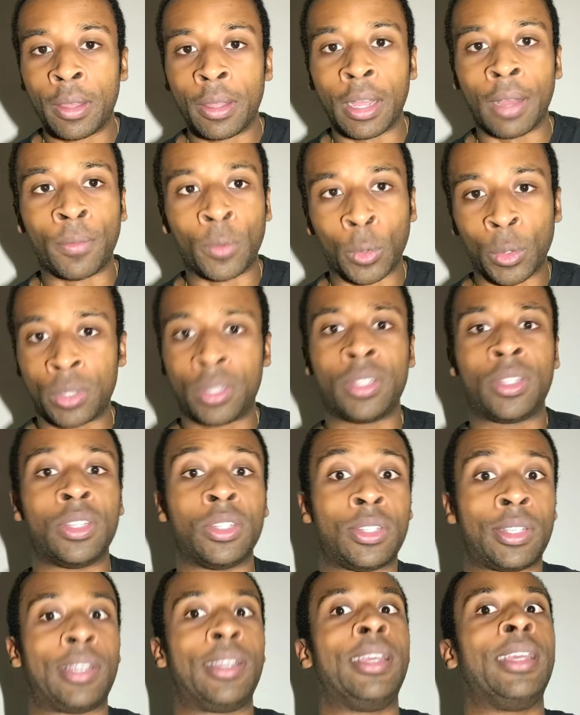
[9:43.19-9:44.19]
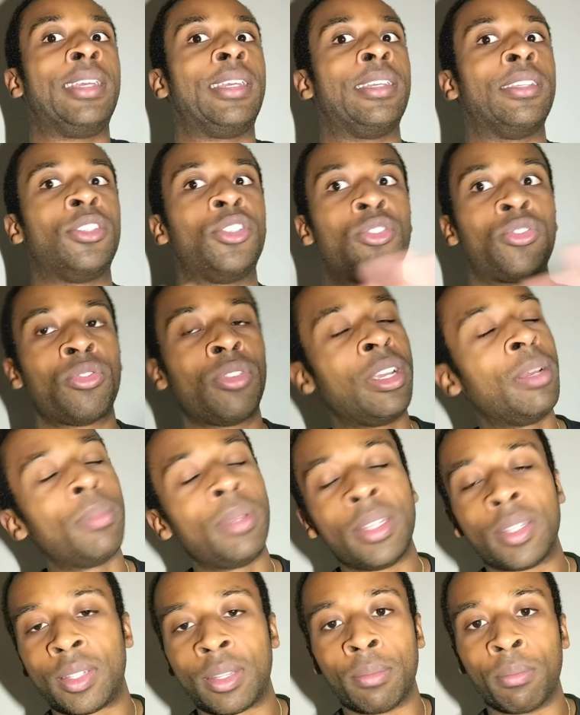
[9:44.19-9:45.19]
Of course, this is
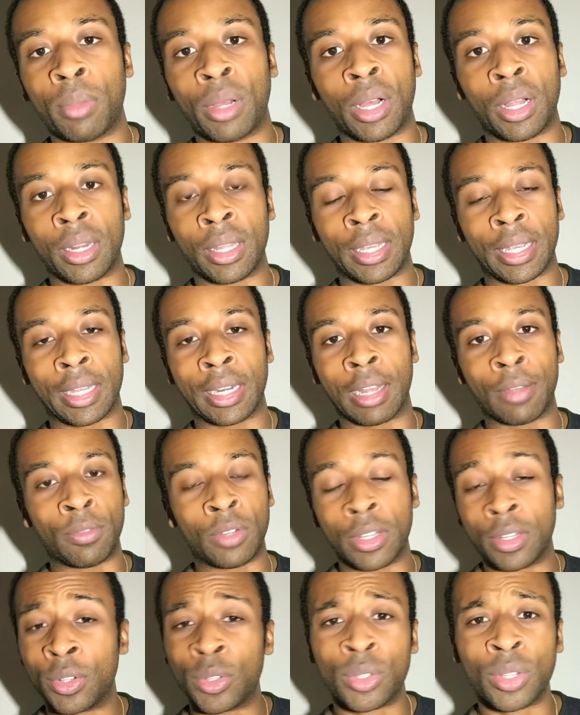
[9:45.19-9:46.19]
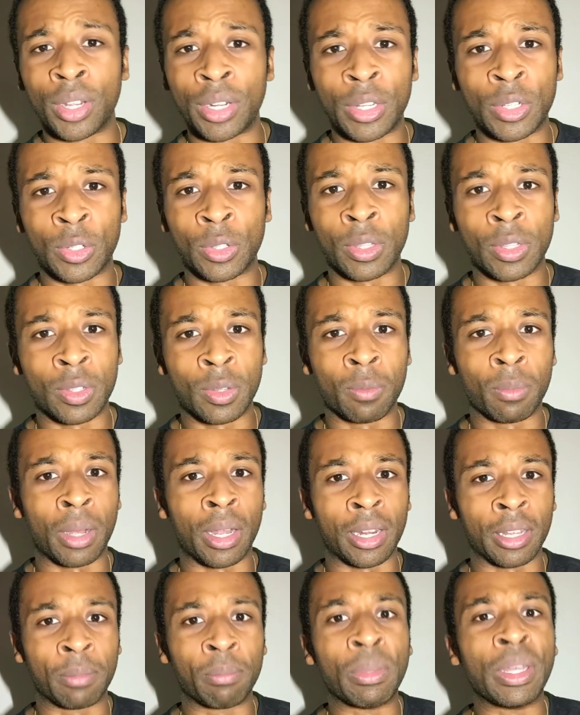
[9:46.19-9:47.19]
extremely symbolic, and I've done studies on the
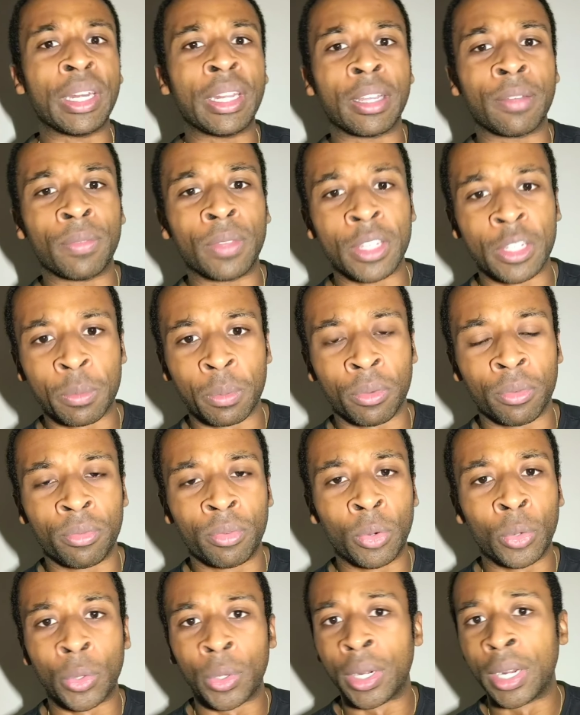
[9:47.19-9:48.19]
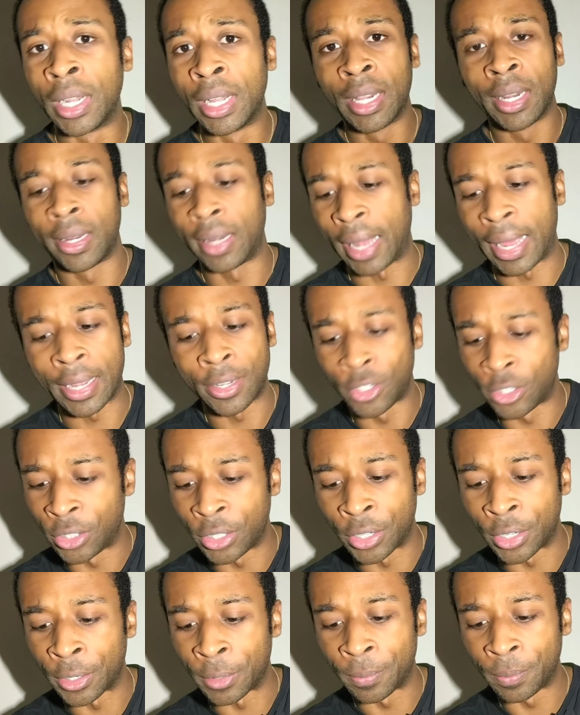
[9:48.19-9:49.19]
symbolic meaning of this before last
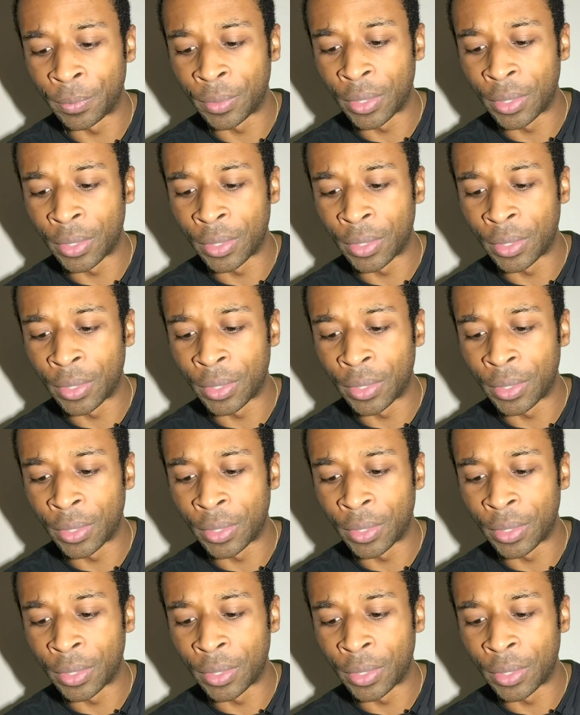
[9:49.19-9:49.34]
year.